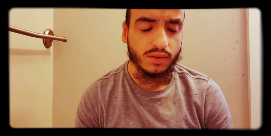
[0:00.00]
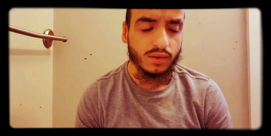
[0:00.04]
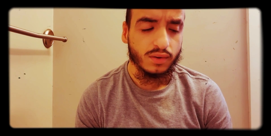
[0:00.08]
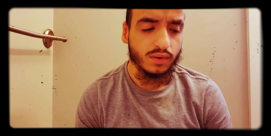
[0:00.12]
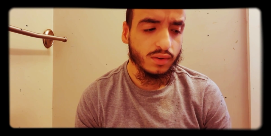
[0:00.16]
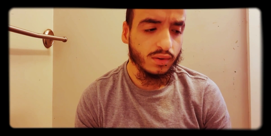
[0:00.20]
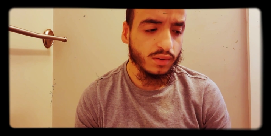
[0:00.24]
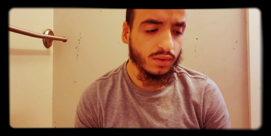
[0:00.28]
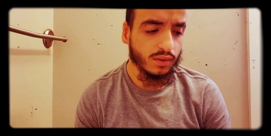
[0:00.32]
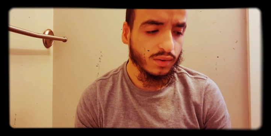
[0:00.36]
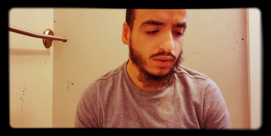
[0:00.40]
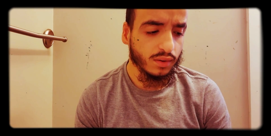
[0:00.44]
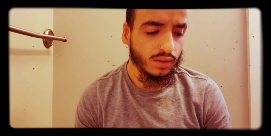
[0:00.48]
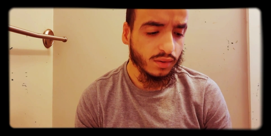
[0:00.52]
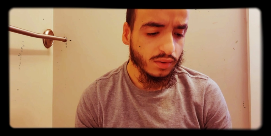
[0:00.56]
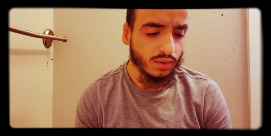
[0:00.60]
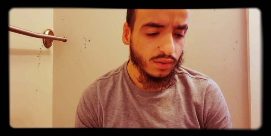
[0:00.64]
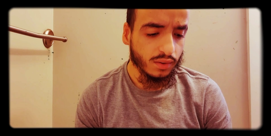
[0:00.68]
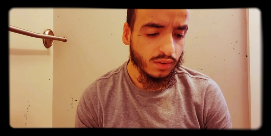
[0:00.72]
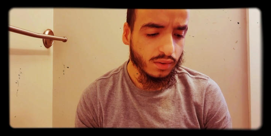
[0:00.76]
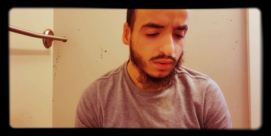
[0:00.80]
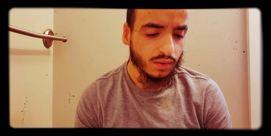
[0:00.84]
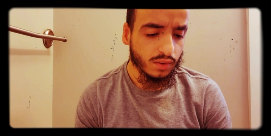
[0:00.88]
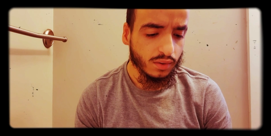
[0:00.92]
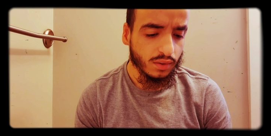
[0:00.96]

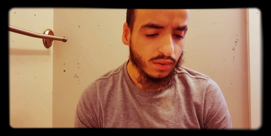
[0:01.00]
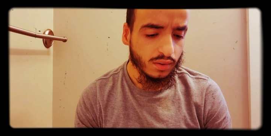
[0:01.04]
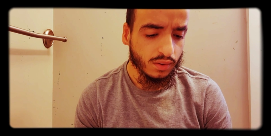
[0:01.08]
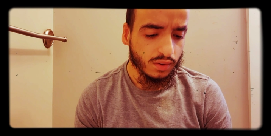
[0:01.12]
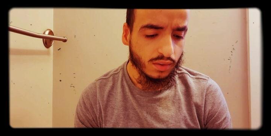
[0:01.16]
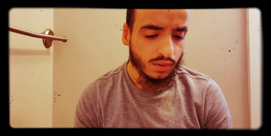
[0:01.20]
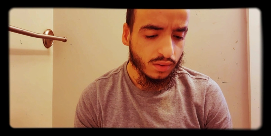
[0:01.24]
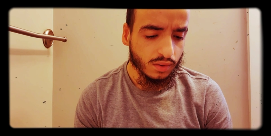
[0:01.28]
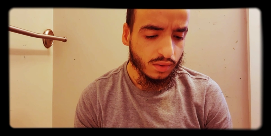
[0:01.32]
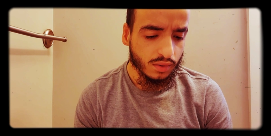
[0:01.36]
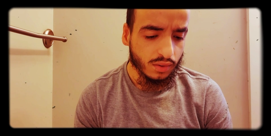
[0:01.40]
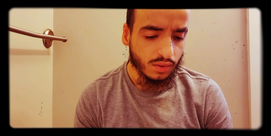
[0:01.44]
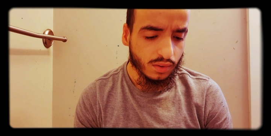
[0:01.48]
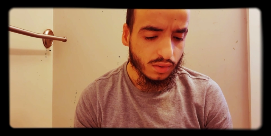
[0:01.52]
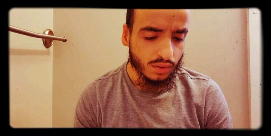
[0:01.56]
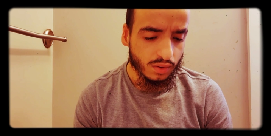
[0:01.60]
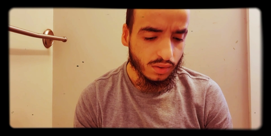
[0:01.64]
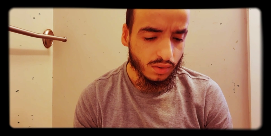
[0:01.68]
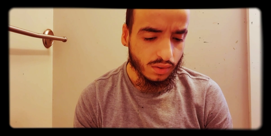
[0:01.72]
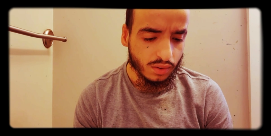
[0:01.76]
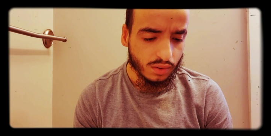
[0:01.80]
(no one is talking)